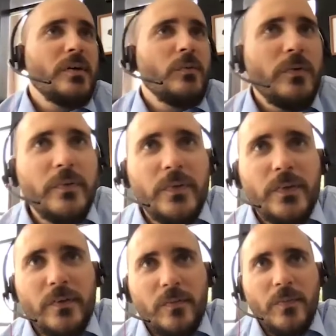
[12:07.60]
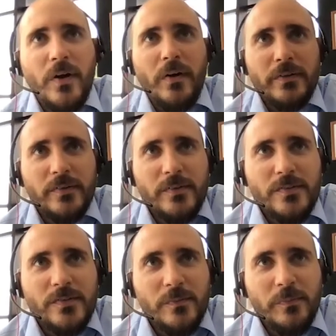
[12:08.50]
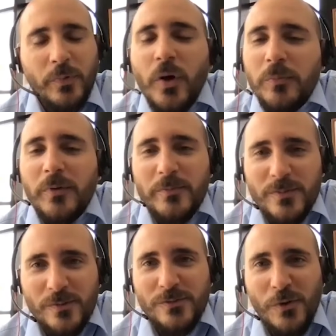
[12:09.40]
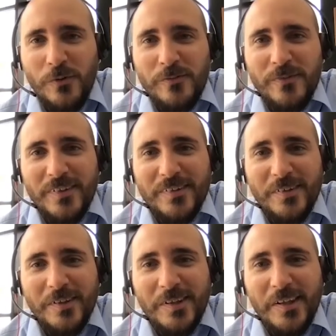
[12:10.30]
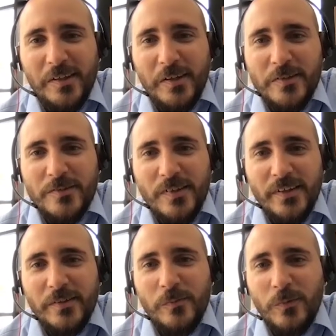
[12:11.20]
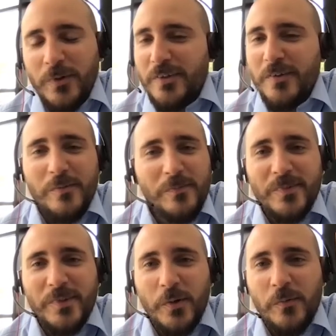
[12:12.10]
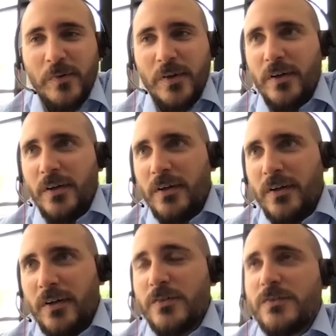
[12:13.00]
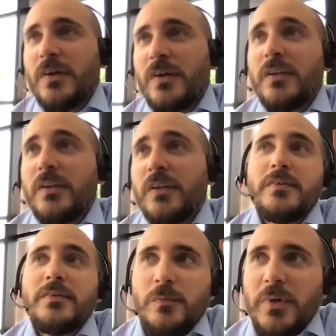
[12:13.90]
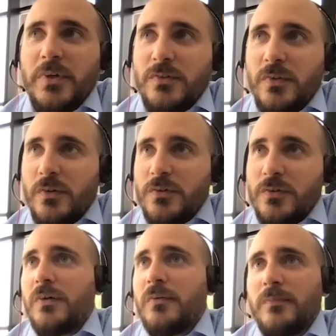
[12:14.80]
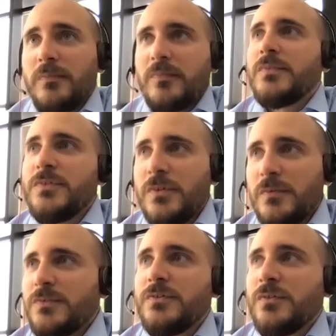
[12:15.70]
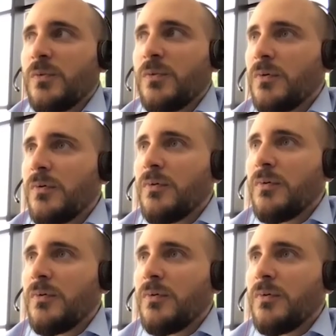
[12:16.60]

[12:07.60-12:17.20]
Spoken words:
were the hardest problems to solve in that case? Like, what are, because a lot of the things that you mentioned, those are services or